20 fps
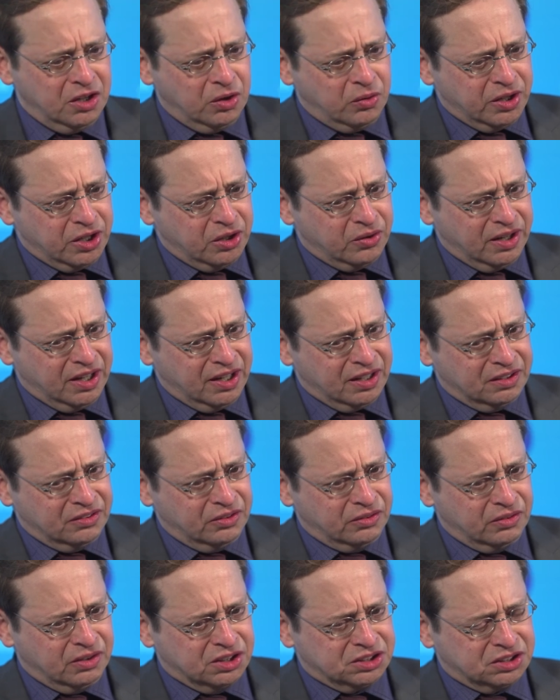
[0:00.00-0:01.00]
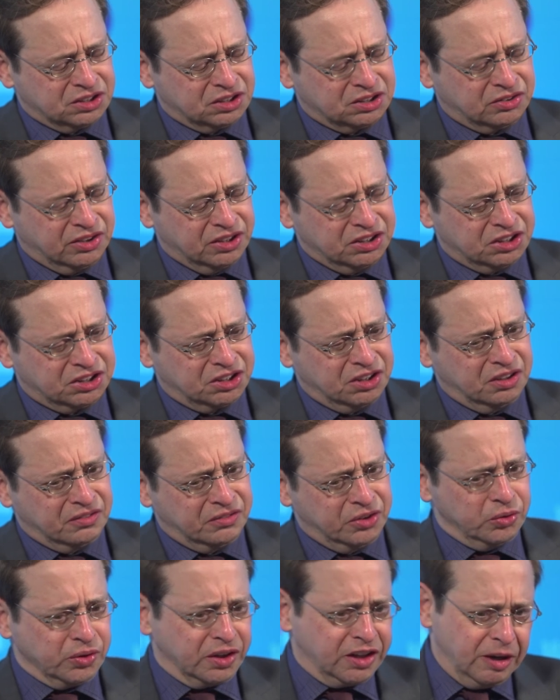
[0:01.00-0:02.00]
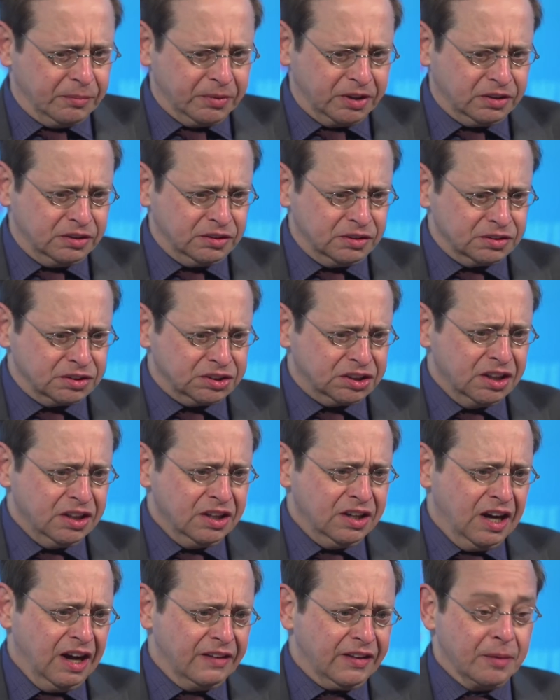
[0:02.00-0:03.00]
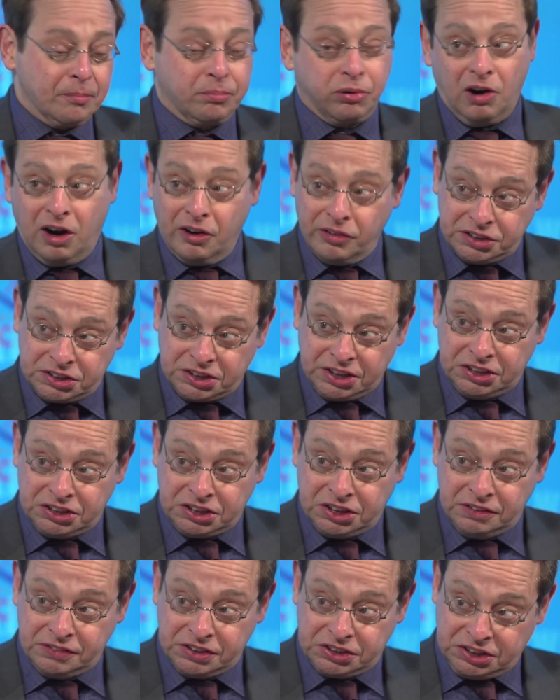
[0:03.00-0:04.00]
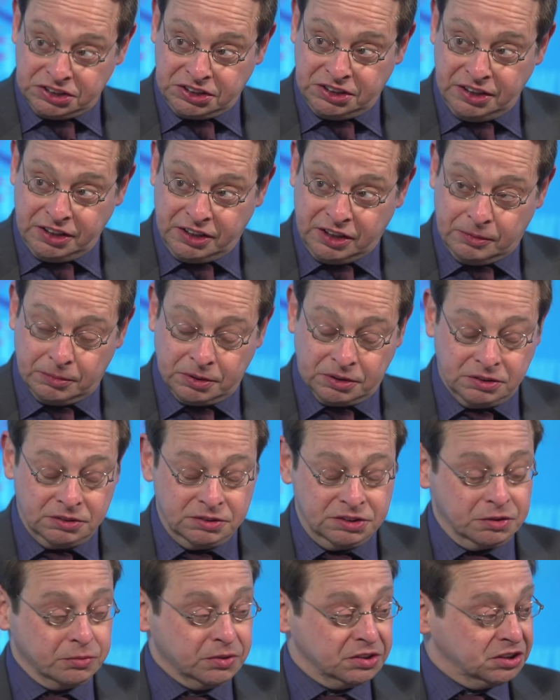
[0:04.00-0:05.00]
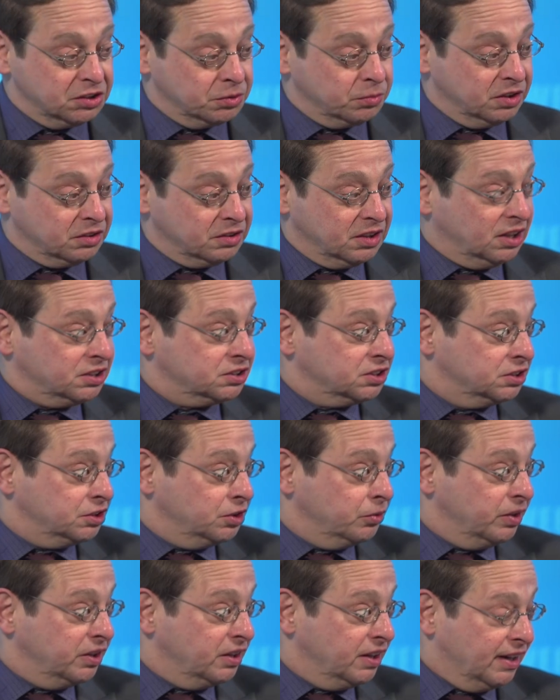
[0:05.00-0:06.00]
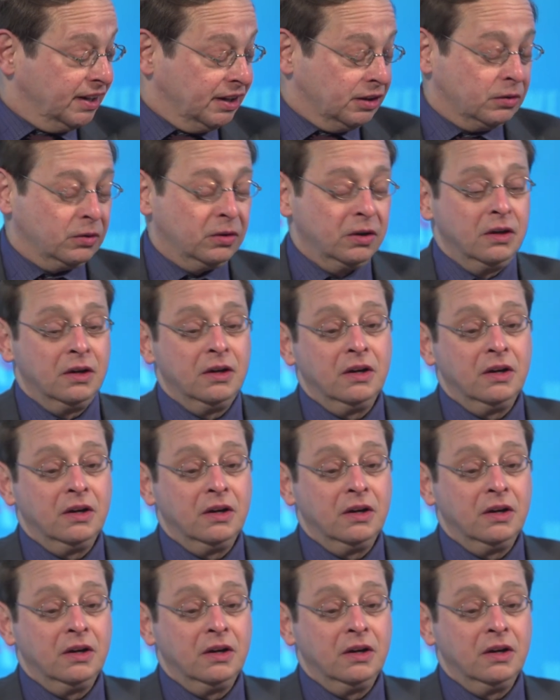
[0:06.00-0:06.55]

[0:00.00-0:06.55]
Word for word: where you had registration of new chemicals and then prioritization of existing chemicals, which is what TSCA is doing now.